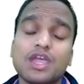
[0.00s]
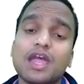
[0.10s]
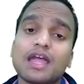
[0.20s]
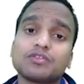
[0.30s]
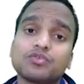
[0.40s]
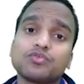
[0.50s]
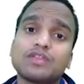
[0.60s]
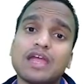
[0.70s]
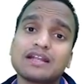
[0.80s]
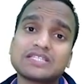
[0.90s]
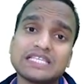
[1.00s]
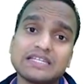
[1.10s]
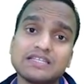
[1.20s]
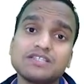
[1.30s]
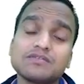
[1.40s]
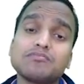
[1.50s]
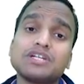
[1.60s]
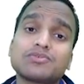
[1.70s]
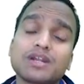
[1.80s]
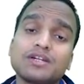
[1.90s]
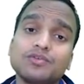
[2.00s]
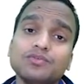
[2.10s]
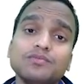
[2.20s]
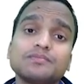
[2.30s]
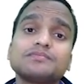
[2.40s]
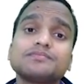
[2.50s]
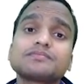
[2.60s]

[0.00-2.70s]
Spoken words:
and through that syringe we try to